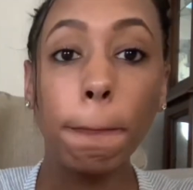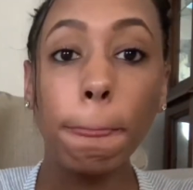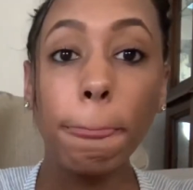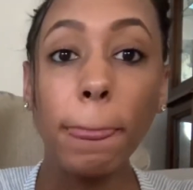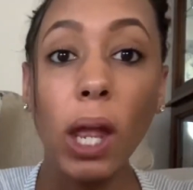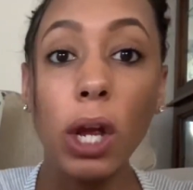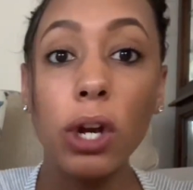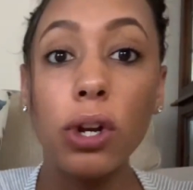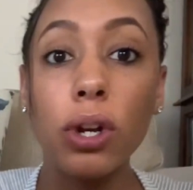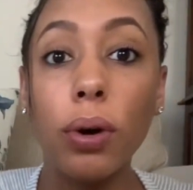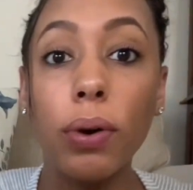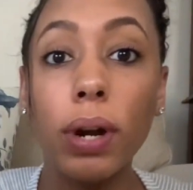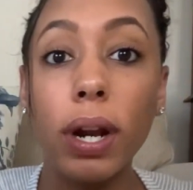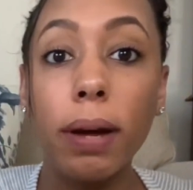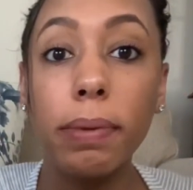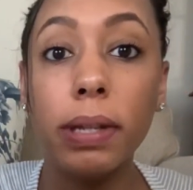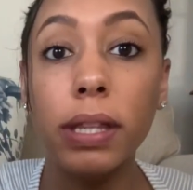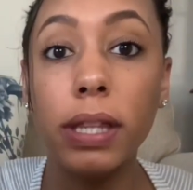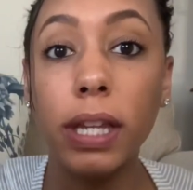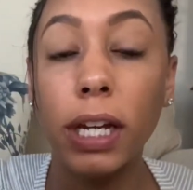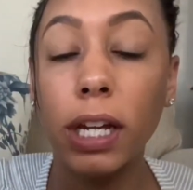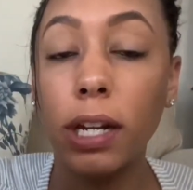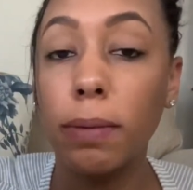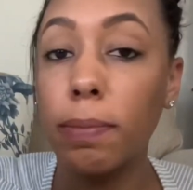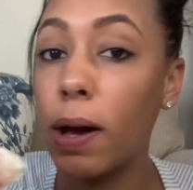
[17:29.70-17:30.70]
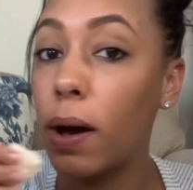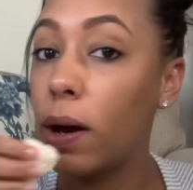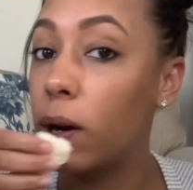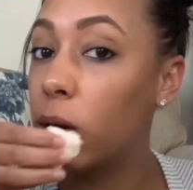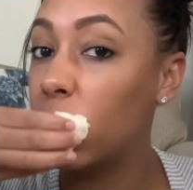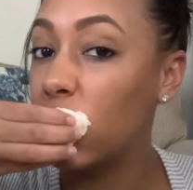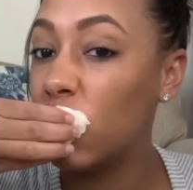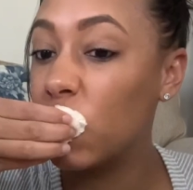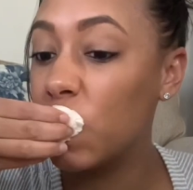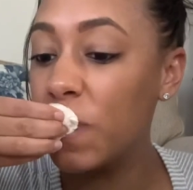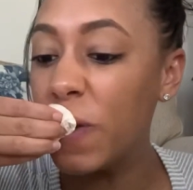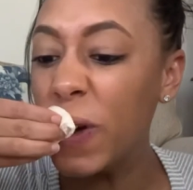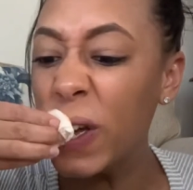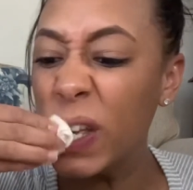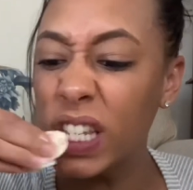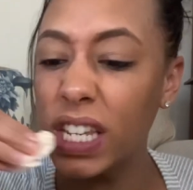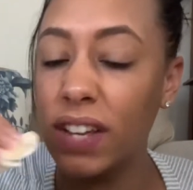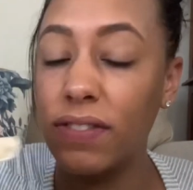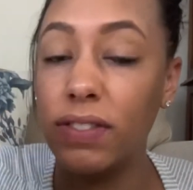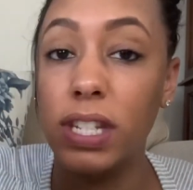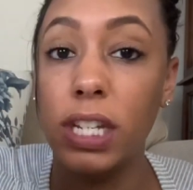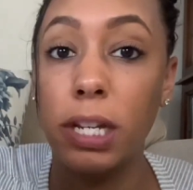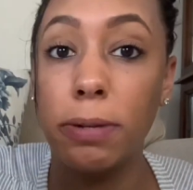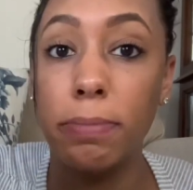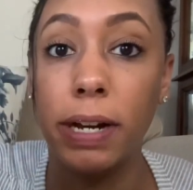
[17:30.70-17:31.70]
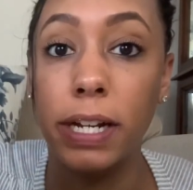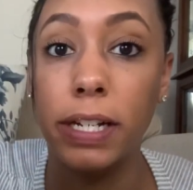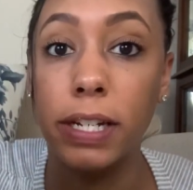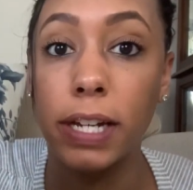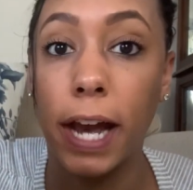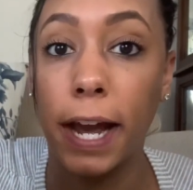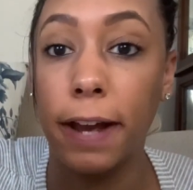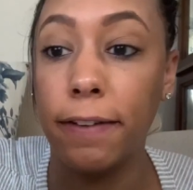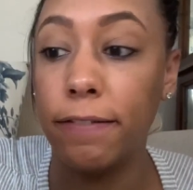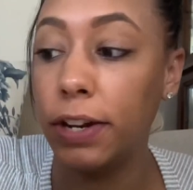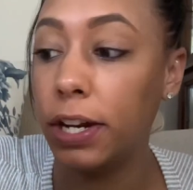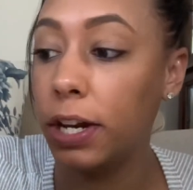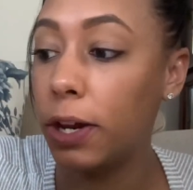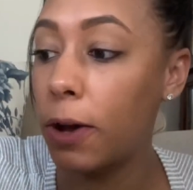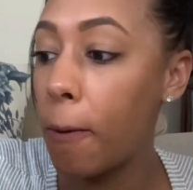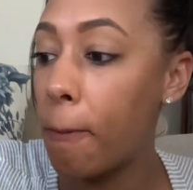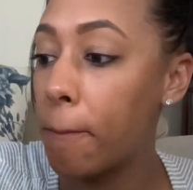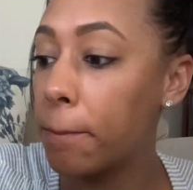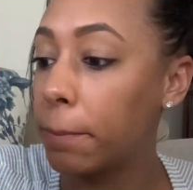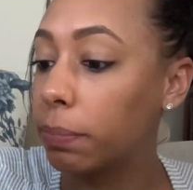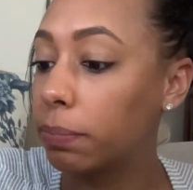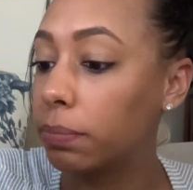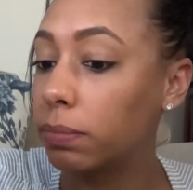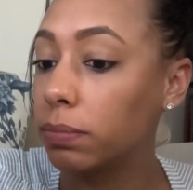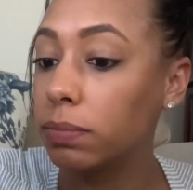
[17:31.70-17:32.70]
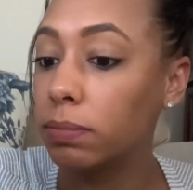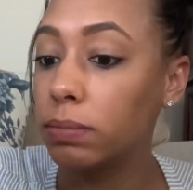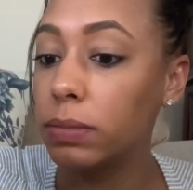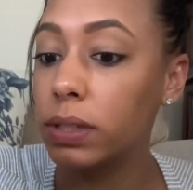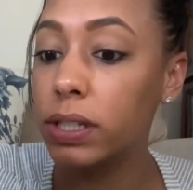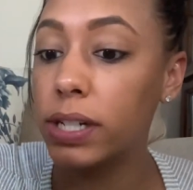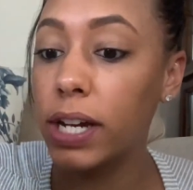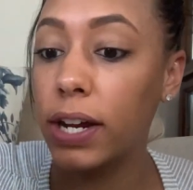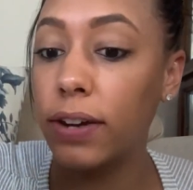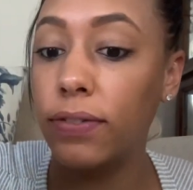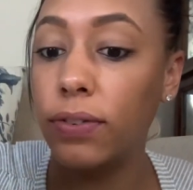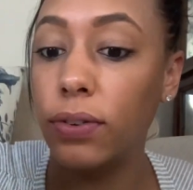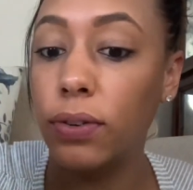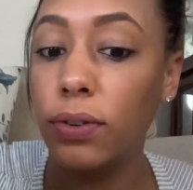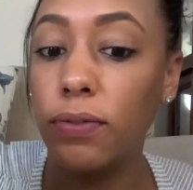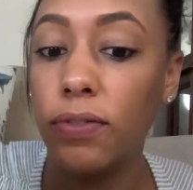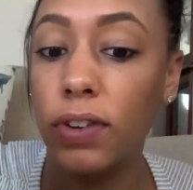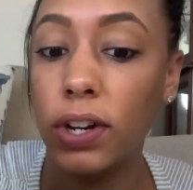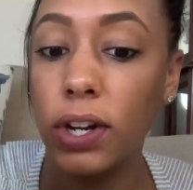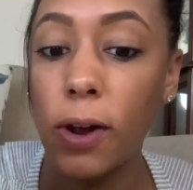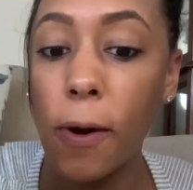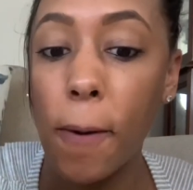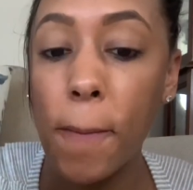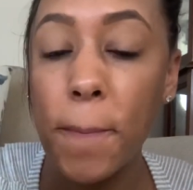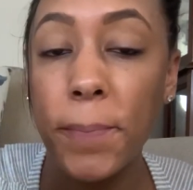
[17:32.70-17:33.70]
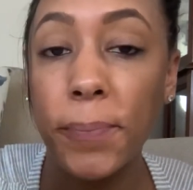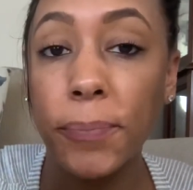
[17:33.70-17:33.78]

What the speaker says: know what I've been thinking about? I don't know if you guys have seen my Thai video, my Thai food video.